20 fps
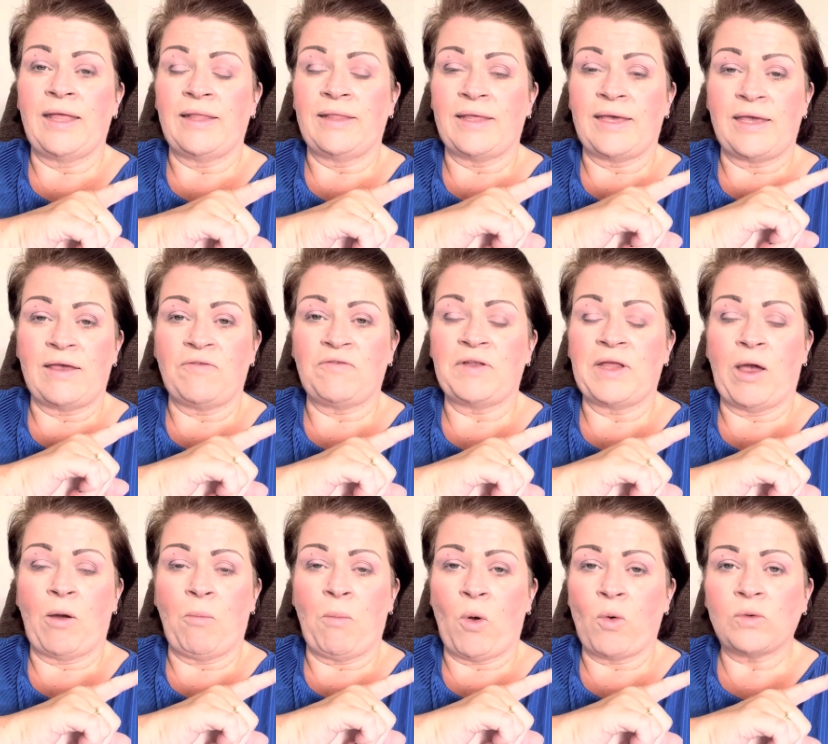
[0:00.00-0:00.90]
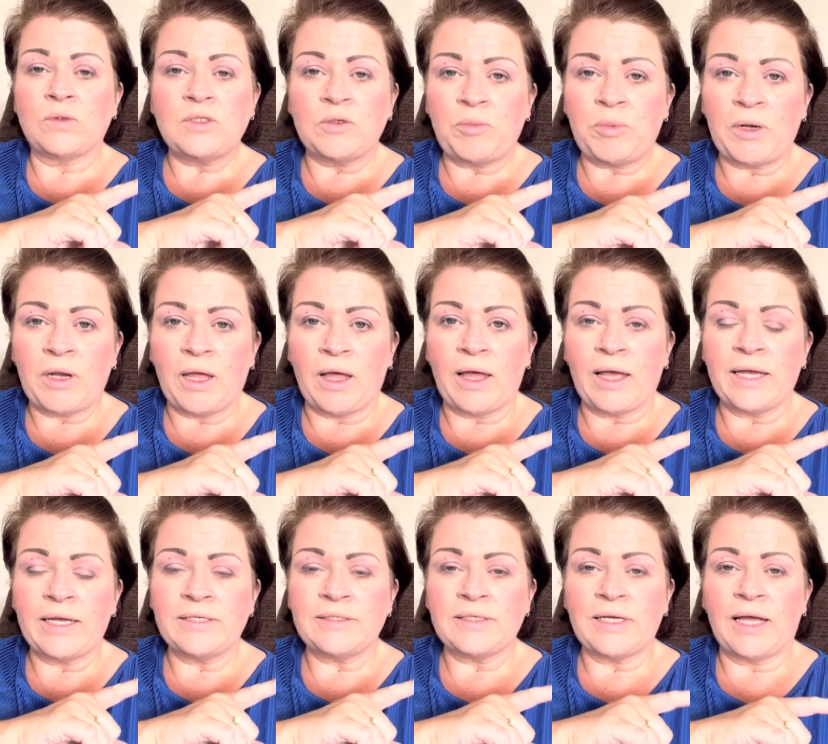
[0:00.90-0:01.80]
they have now
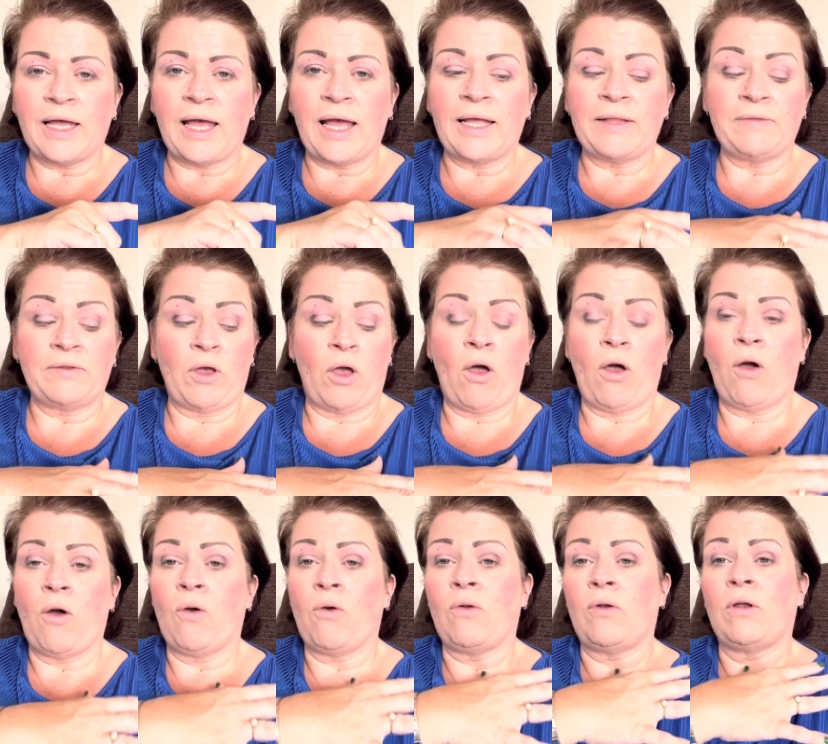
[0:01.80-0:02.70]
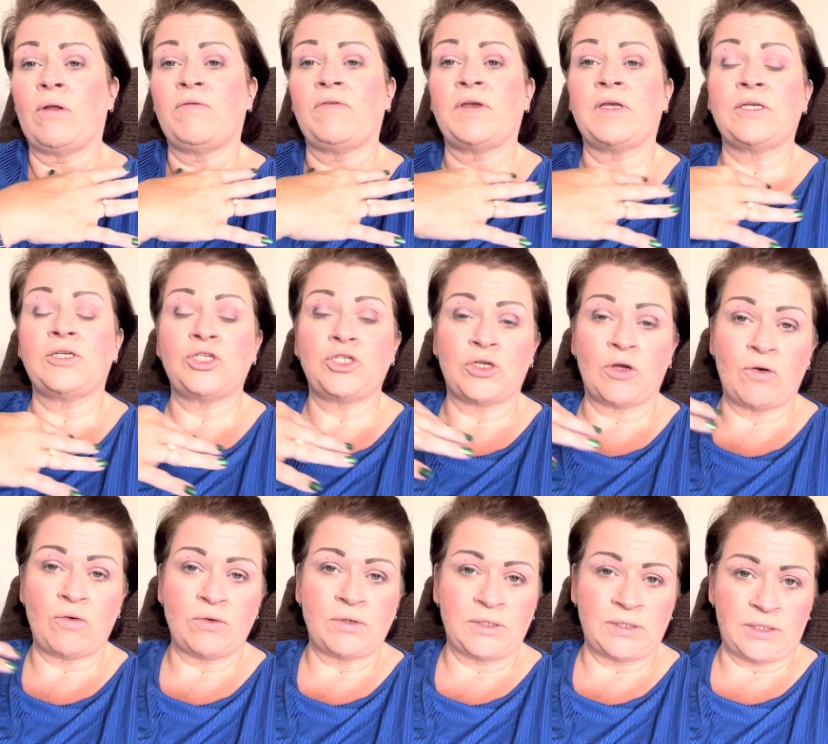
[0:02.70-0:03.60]
multiplied and the whole of his
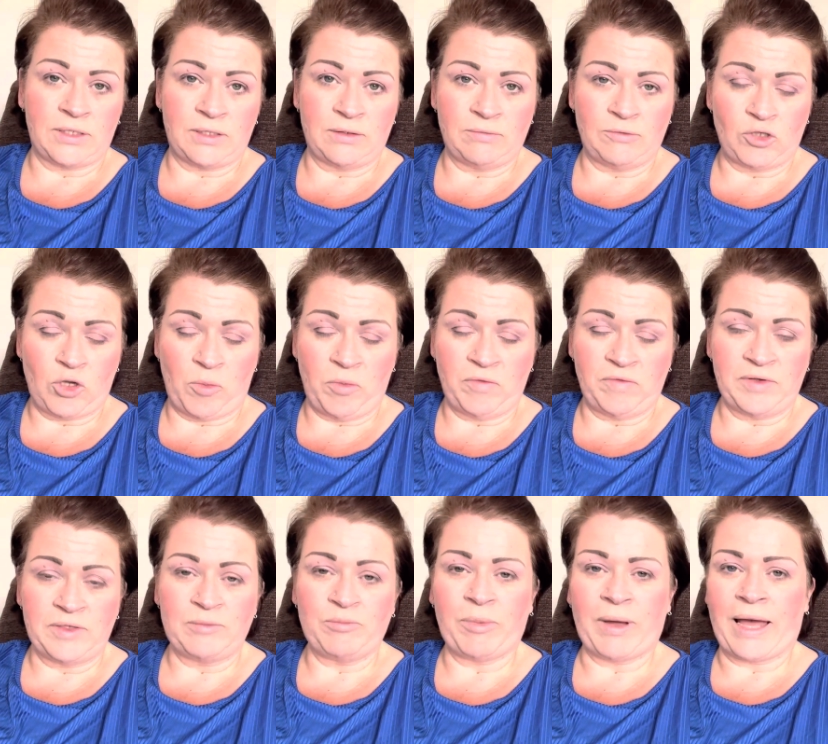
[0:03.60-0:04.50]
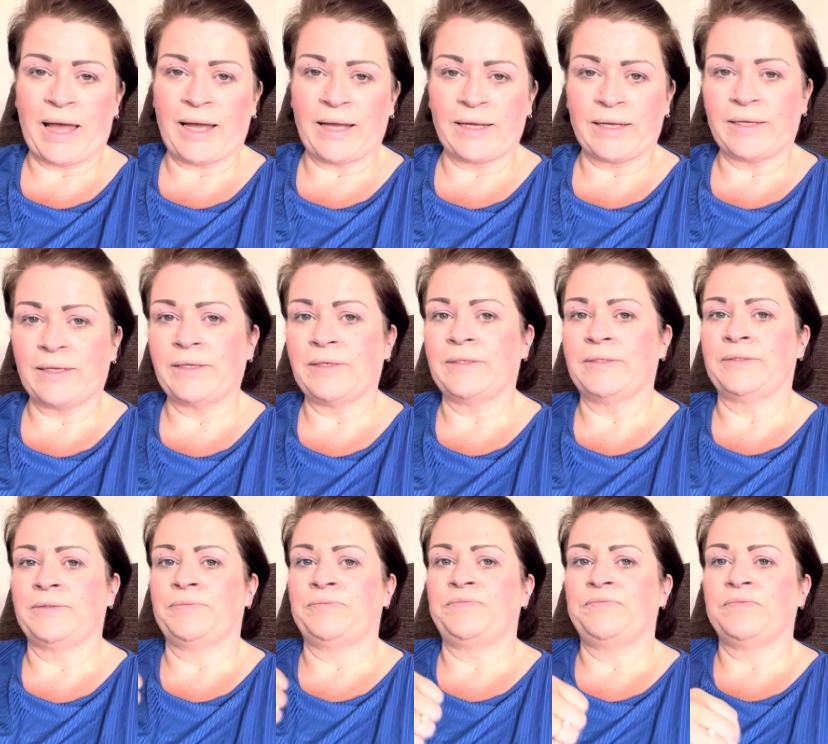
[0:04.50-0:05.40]
shoulders and top of his back
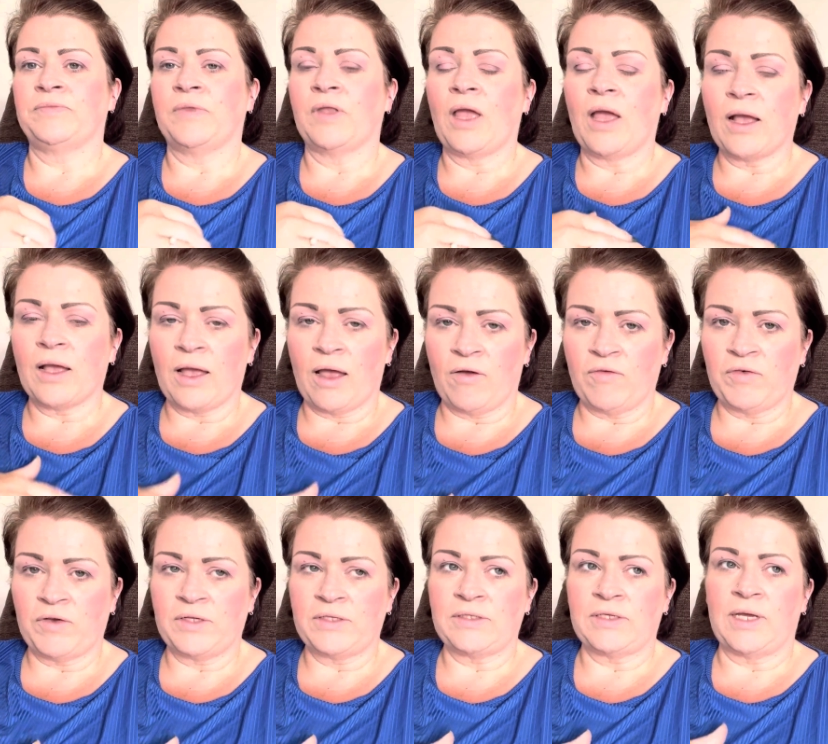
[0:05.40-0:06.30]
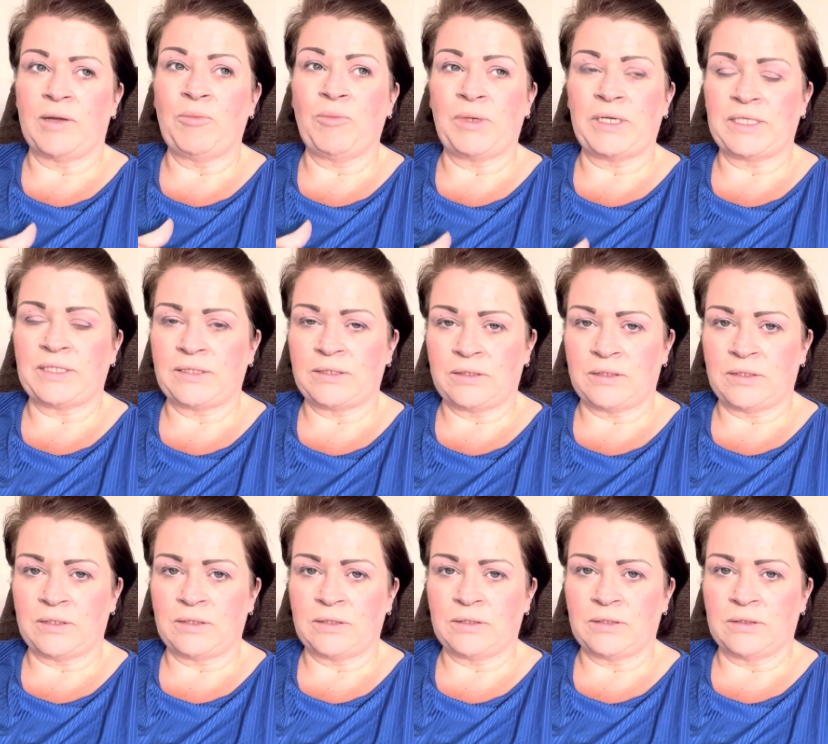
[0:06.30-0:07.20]
are covered in
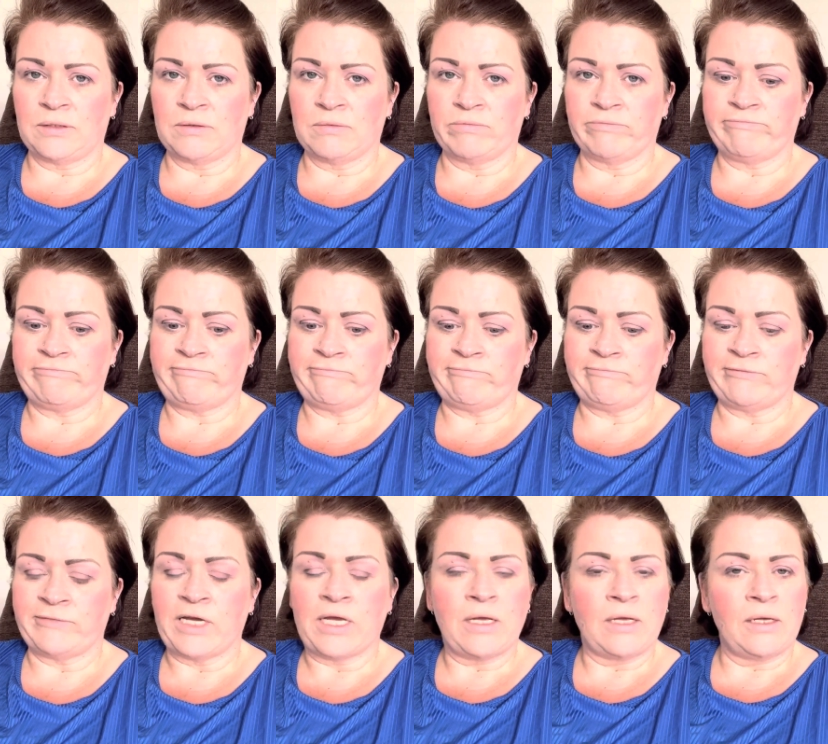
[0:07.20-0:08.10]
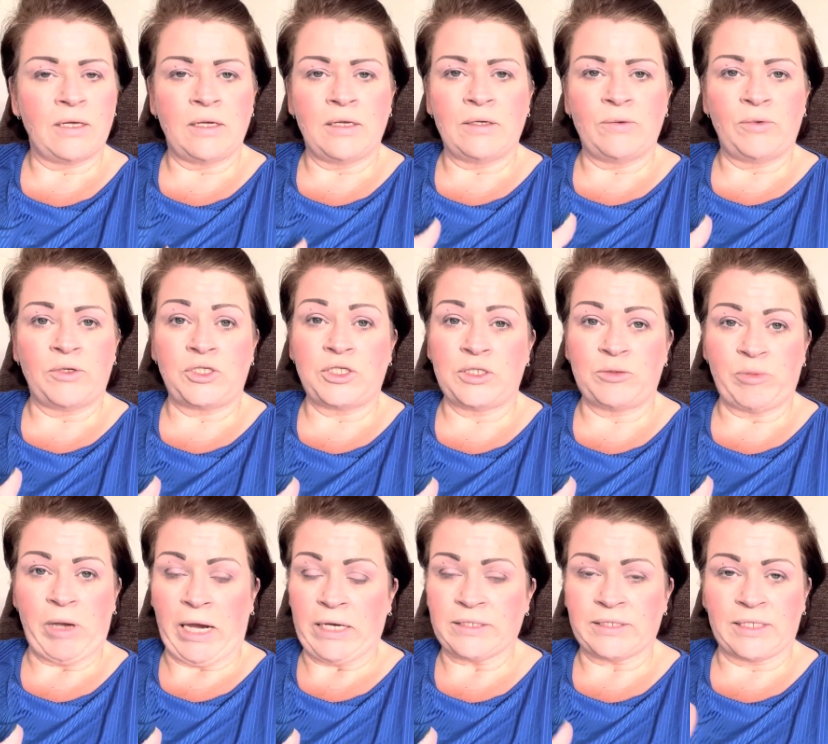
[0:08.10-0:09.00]
blisters, which is
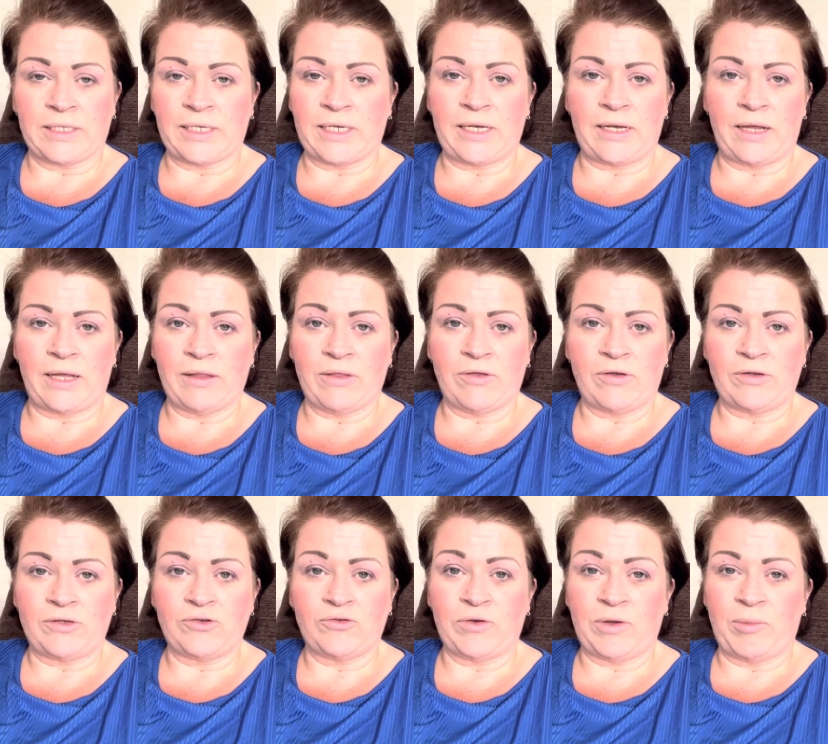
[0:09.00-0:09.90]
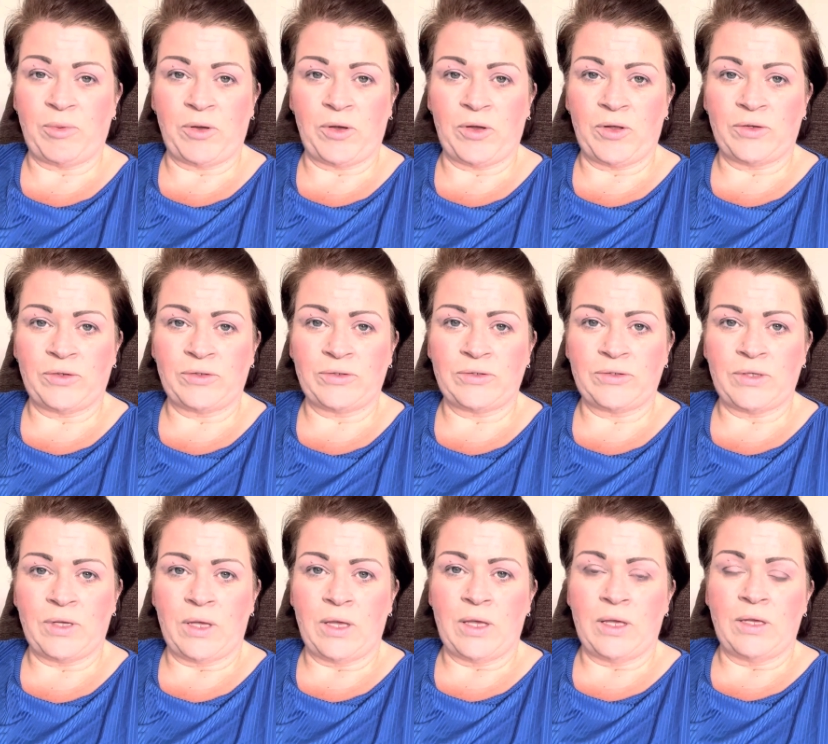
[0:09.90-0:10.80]
practically like third degree burns.
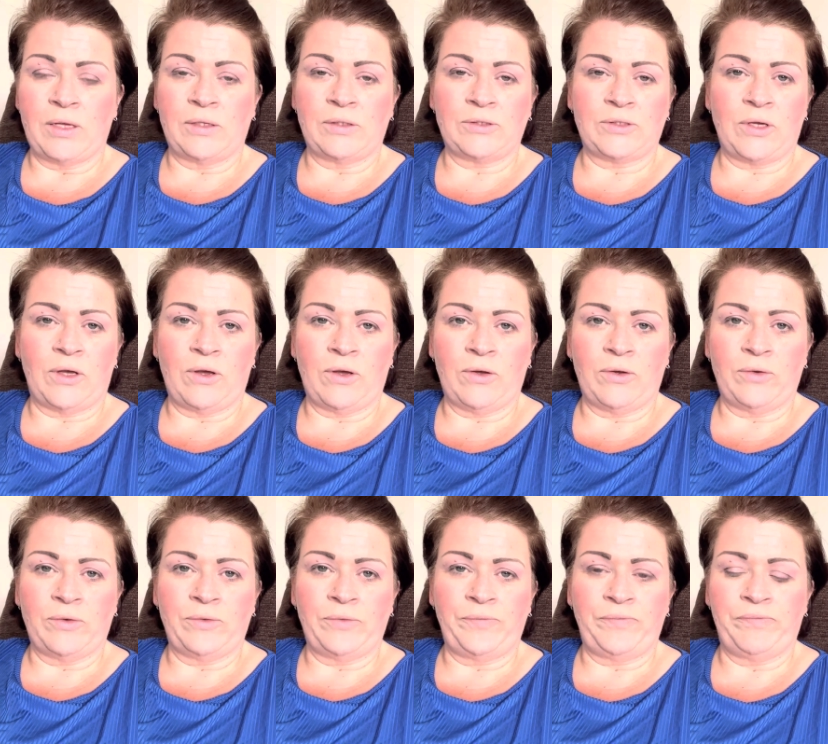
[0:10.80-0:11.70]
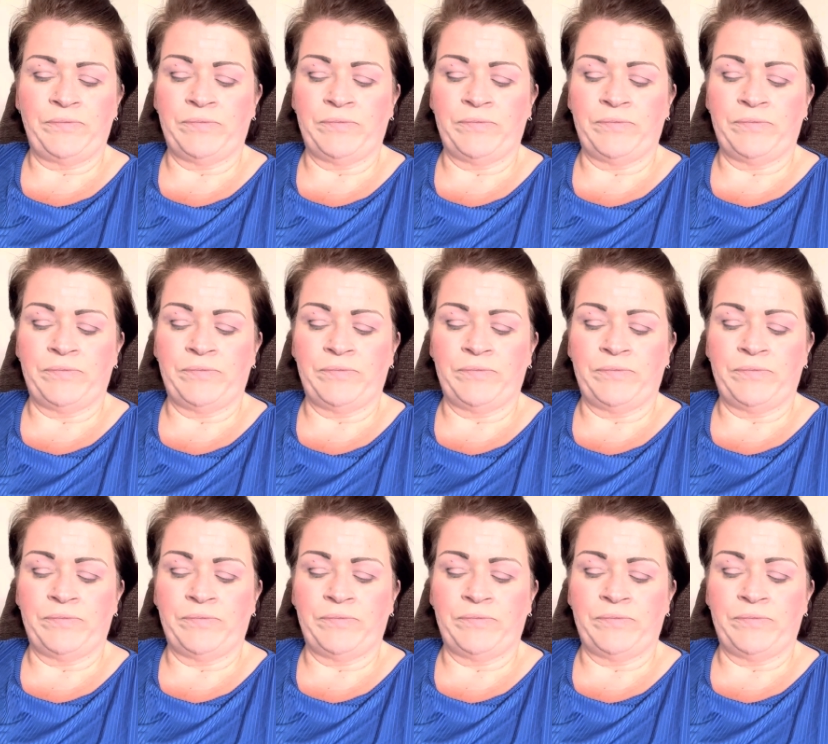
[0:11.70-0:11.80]
So